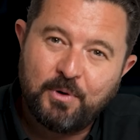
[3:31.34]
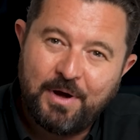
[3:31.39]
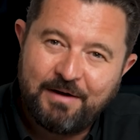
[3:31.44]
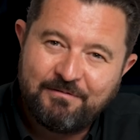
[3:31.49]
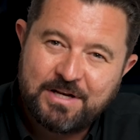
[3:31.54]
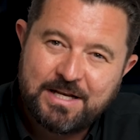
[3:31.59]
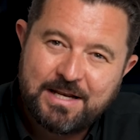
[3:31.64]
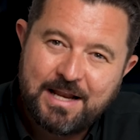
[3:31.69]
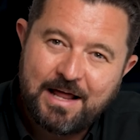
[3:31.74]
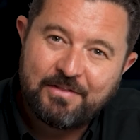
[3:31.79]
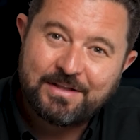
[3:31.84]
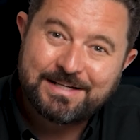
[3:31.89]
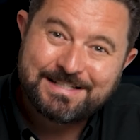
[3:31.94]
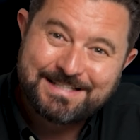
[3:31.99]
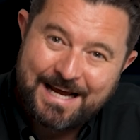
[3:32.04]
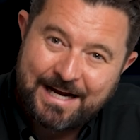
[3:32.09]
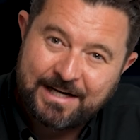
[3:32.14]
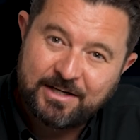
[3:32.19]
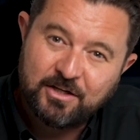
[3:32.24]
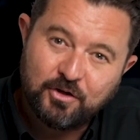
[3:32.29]
we have another
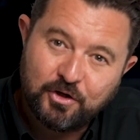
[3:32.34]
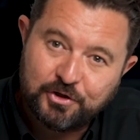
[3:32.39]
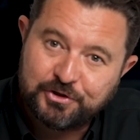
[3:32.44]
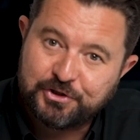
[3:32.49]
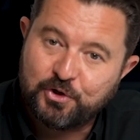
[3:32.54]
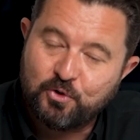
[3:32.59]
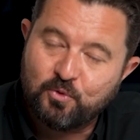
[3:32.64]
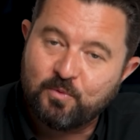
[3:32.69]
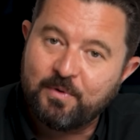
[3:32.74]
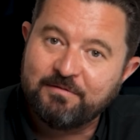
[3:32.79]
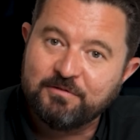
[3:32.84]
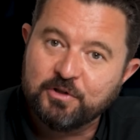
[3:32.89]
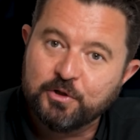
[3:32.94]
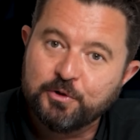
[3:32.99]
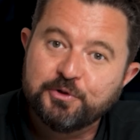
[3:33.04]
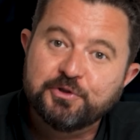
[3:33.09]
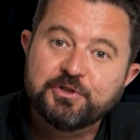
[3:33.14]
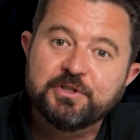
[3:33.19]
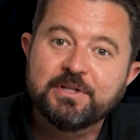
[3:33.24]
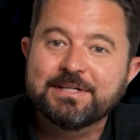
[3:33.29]
technological
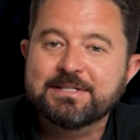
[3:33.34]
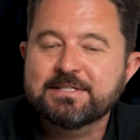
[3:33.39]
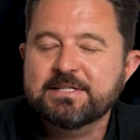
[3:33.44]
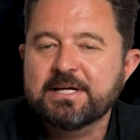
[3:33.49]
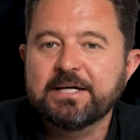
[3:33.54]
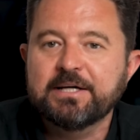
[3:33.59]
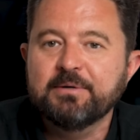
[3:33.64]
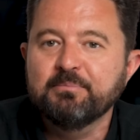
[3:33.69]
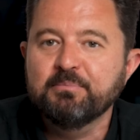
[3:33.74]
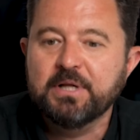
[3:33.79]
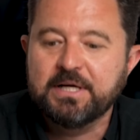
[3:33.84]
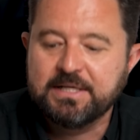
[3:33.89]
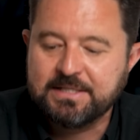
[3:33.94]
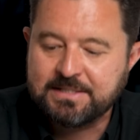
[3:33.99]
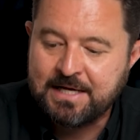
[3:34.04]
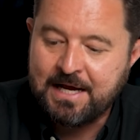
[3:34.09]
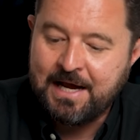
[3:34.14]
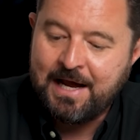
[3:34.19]
revolution that's taken place.